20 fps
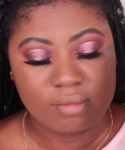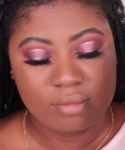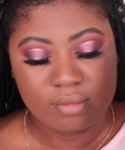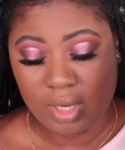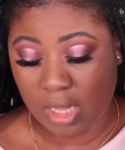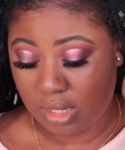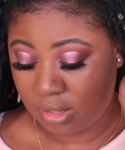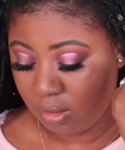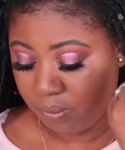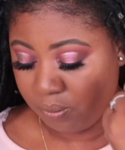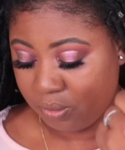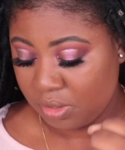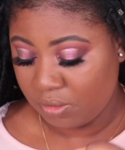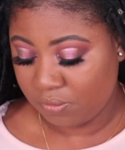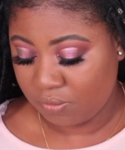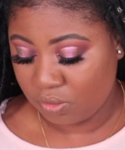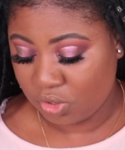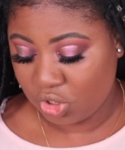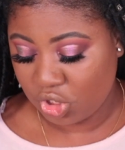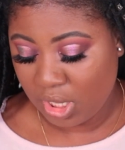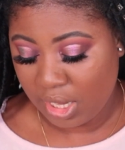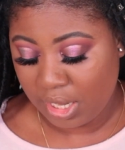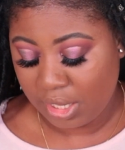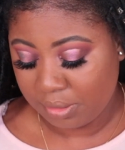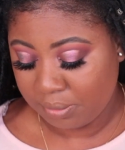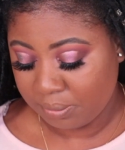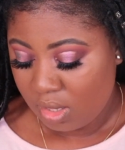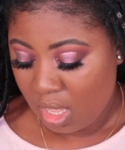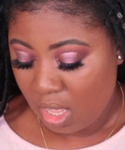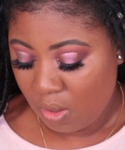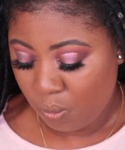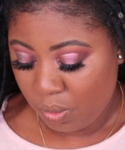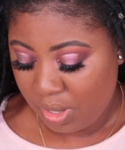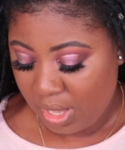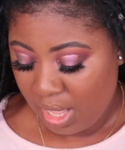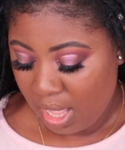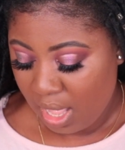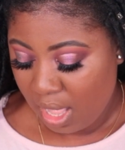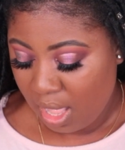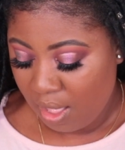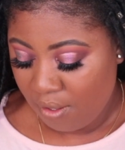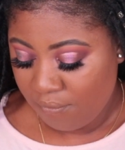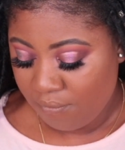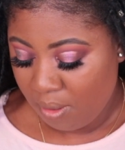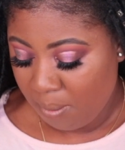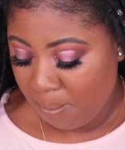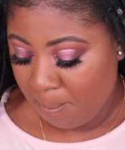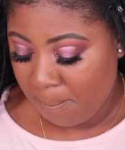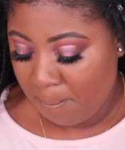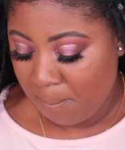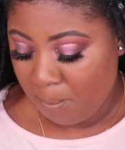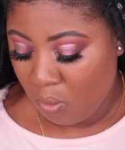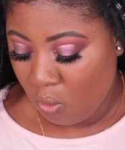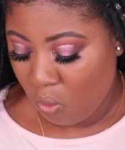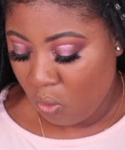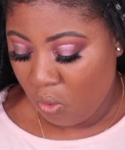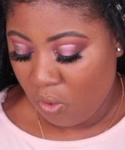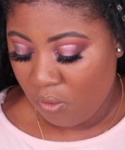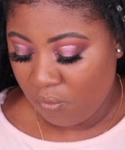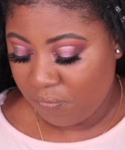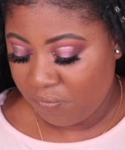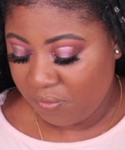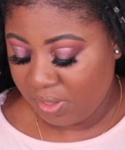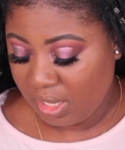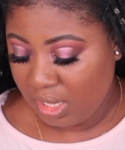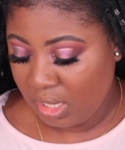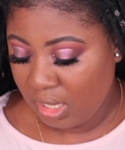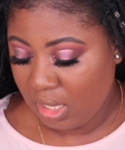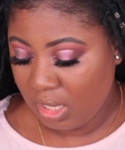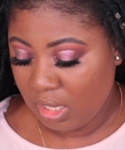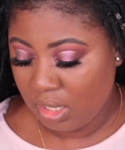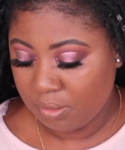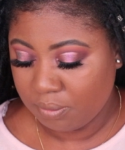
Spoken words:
That's a beautiful shade. Then we have Morphe.